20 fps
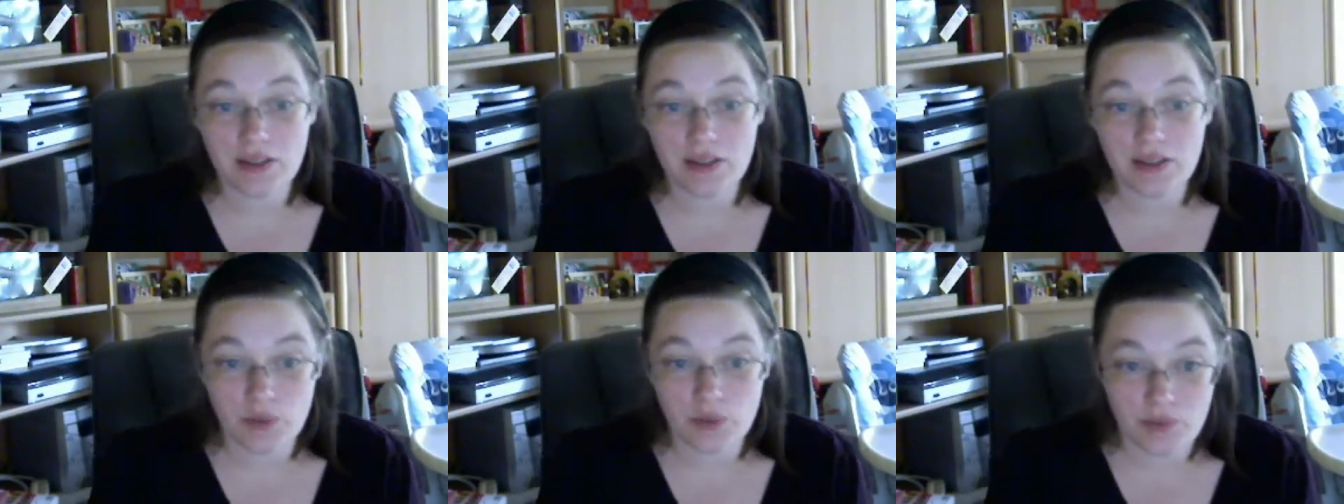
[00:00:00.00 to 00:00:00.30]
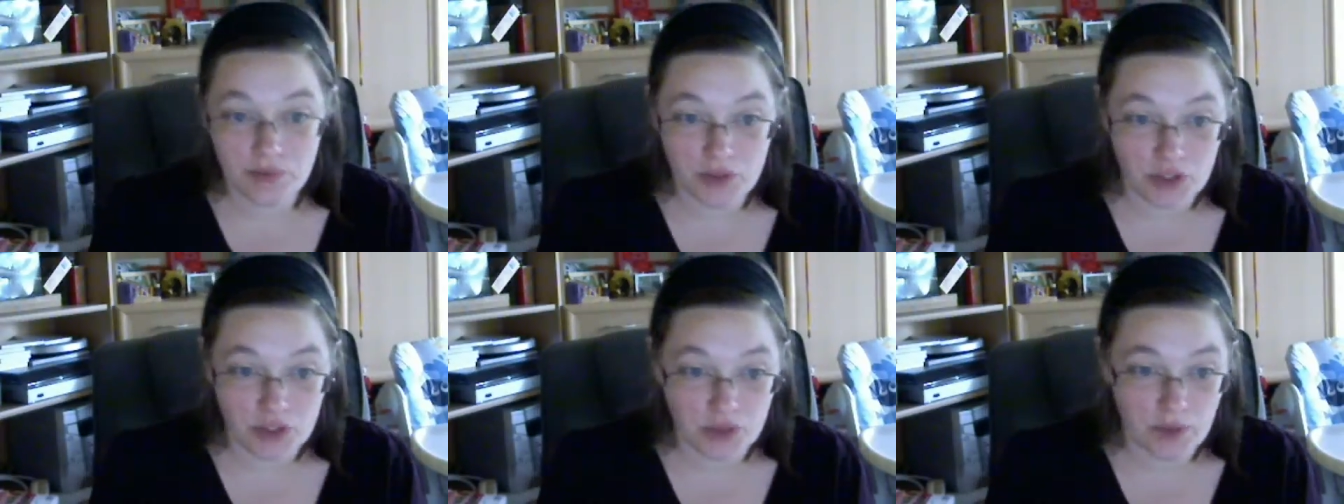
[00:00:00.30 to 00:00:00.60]
in the
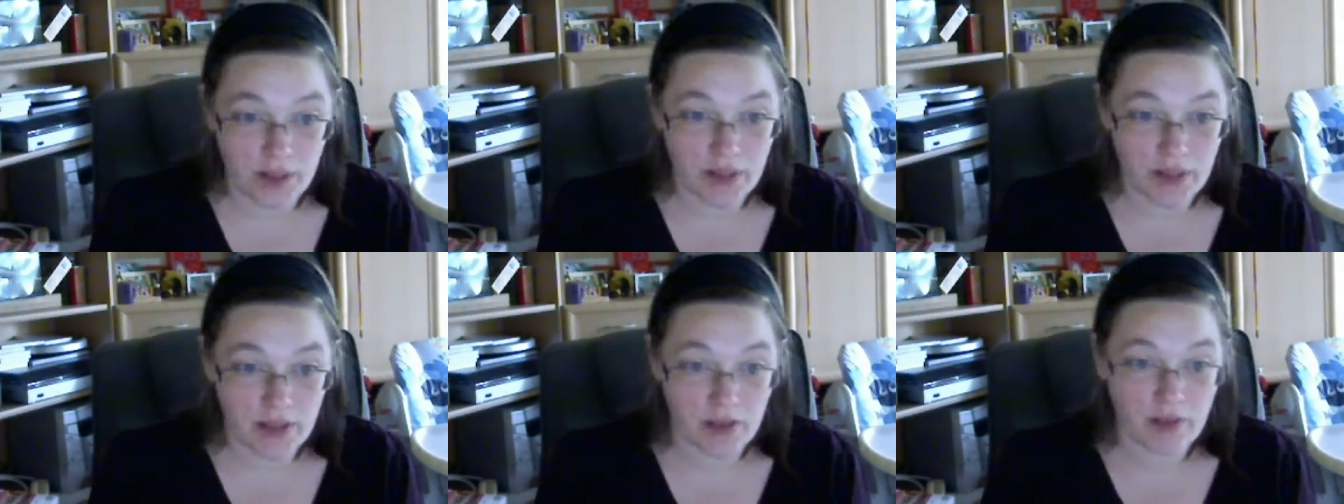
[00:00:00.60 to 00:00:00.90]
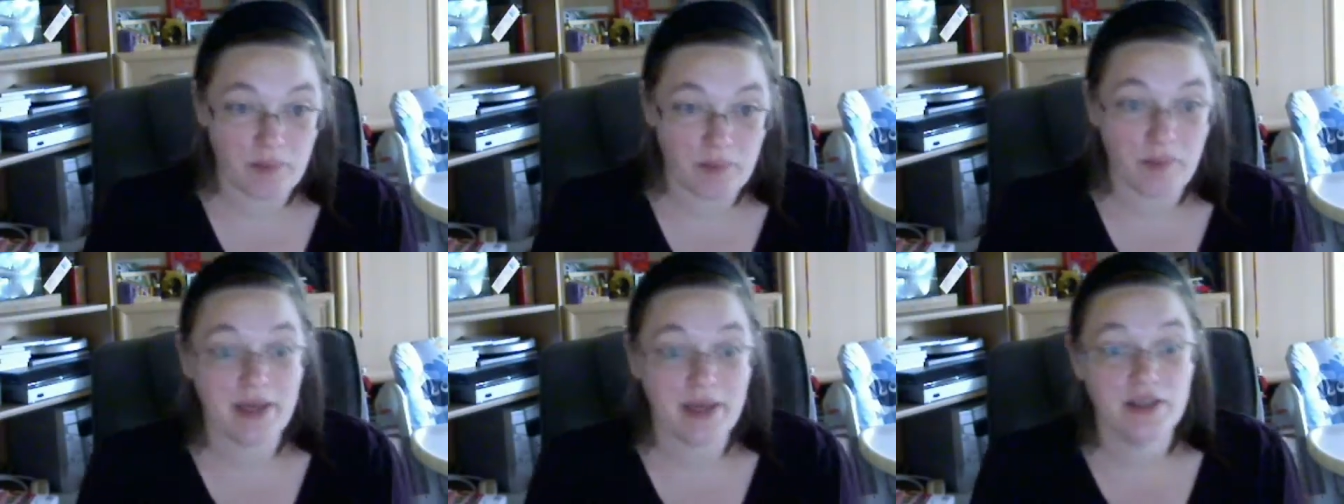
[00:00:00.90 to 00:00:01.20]

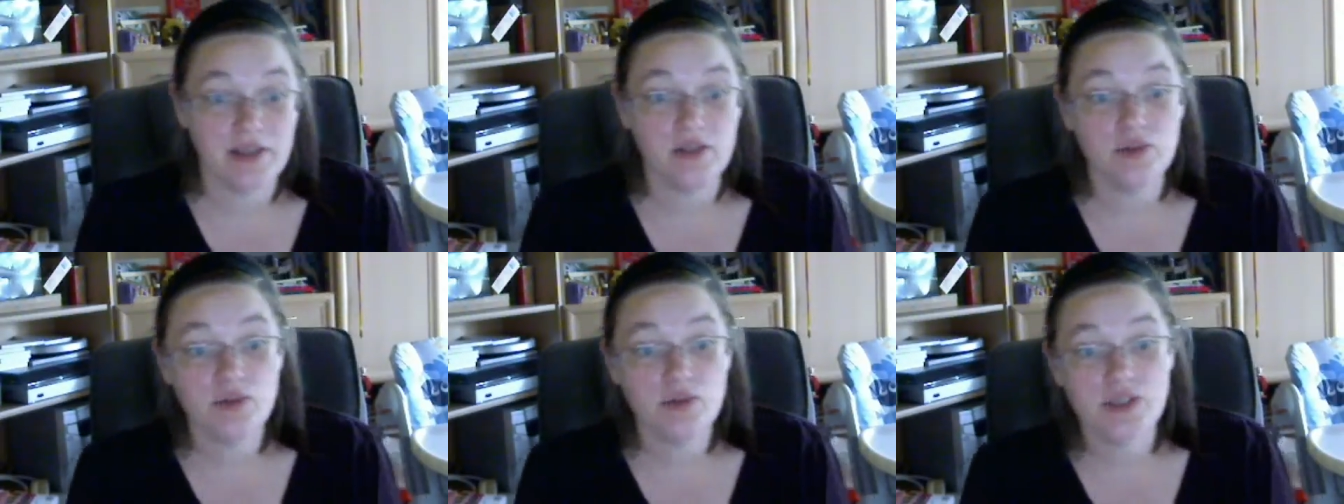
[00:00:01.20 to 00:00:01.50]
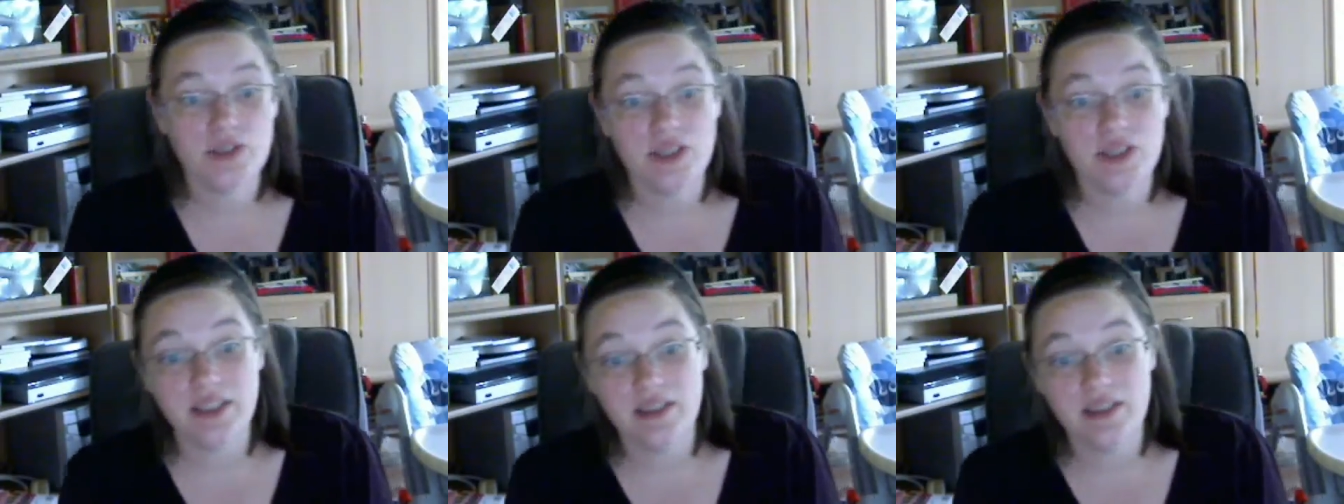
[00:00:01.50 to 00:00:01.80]
refrigerator, buy a new
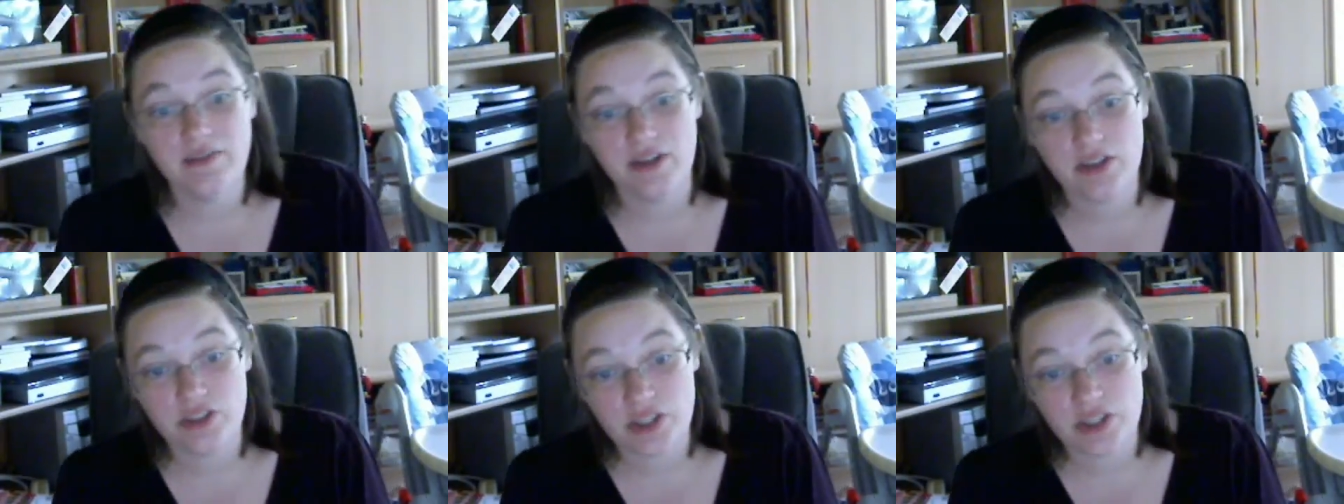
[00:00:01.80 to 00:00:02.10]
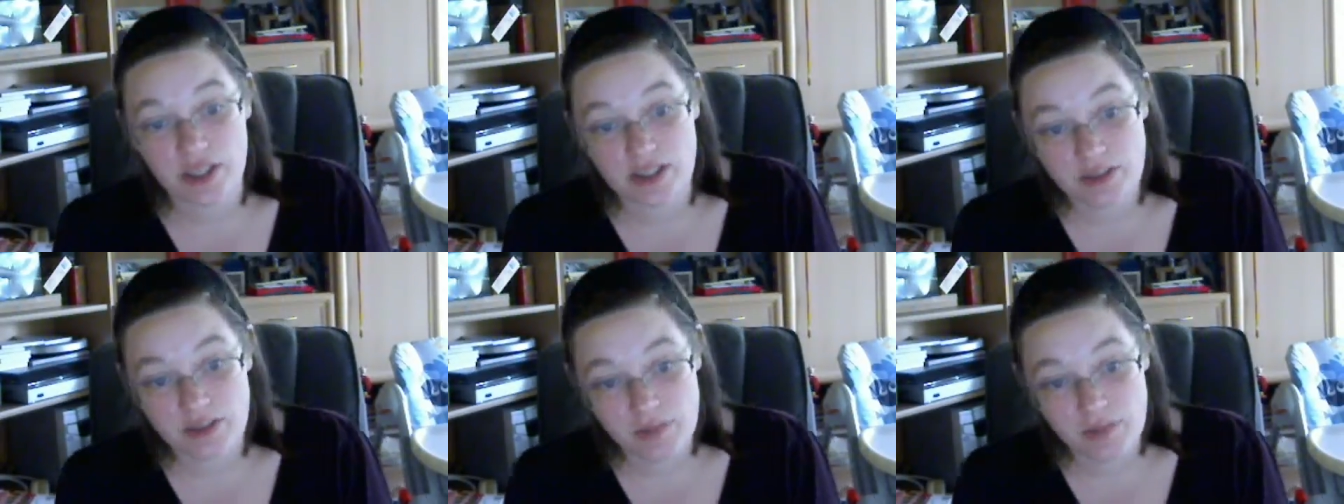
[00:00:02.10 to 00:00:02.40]
CD of energizing